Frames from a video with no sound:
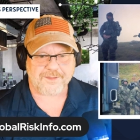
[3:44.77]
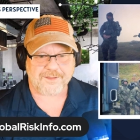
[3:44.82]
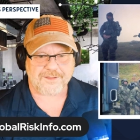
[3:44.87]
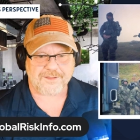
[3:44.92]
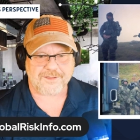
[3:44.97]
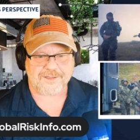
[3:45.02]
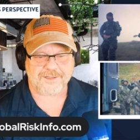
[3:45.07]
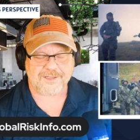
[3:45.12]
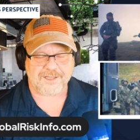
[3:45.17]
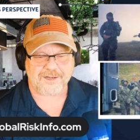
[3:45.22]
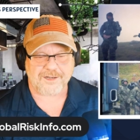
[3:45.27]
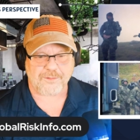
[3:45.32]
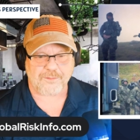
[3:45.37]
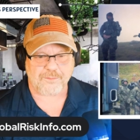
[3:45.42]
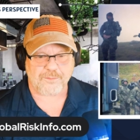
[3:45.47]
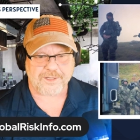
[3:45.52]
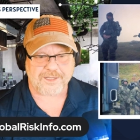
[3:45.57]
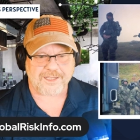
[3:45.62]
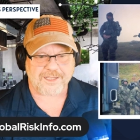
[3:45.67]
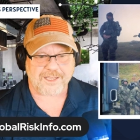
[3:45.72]
you know,
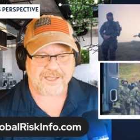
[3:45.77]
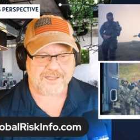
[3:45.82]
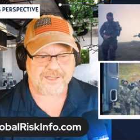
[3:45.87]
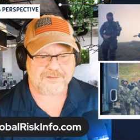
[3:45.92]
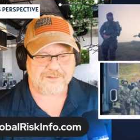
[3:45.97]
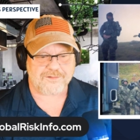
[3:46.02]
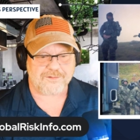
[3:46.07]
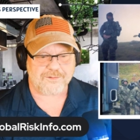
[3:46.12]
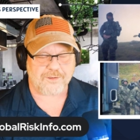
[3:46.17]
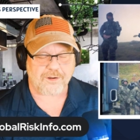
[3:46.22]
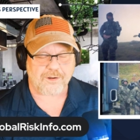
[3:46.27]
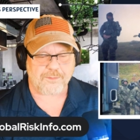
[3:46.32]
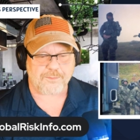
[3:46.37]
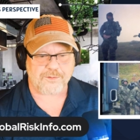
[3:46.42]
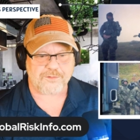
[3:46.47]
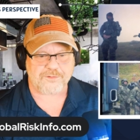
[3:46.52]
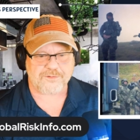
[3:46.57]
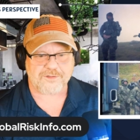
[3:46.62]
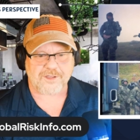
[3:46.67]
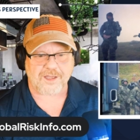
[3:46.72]
we get to
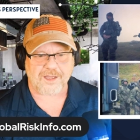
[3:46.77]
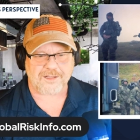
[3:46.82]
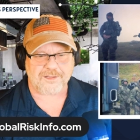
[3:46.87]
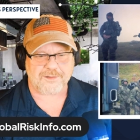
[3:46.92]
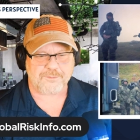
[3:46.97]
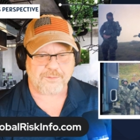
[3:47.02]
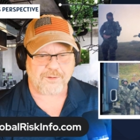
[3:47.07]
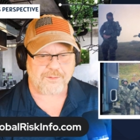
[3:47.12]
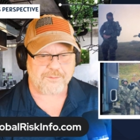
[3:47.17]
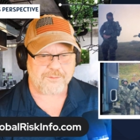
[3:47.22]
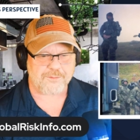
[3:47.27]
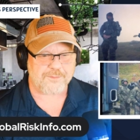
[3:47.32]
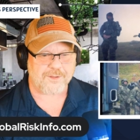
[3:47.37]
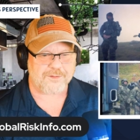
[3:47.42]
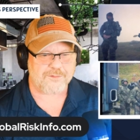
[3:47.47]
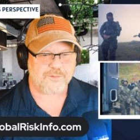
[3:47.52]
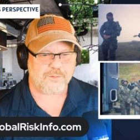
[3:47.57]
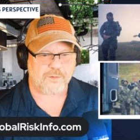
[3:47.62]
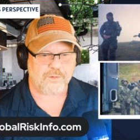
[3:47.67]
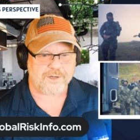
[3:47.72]
Arbroath Scotland, probably
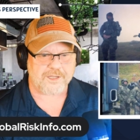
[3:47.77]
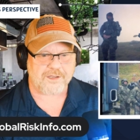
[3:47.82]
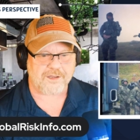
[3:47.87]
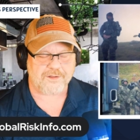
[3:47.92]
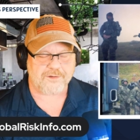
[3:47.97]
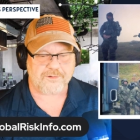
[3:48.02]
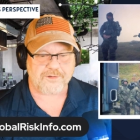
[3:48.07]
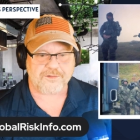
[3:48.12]
about 2000.